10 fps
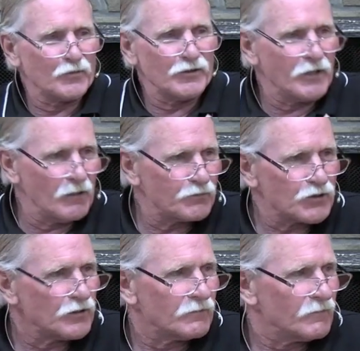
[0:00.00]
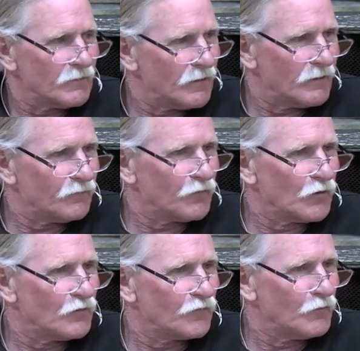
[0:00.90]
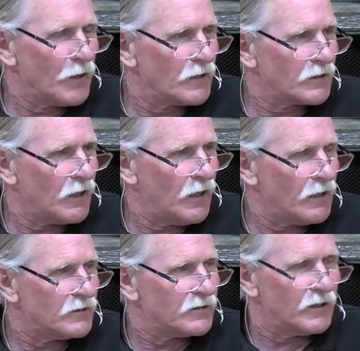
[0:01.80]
redemption for mankind.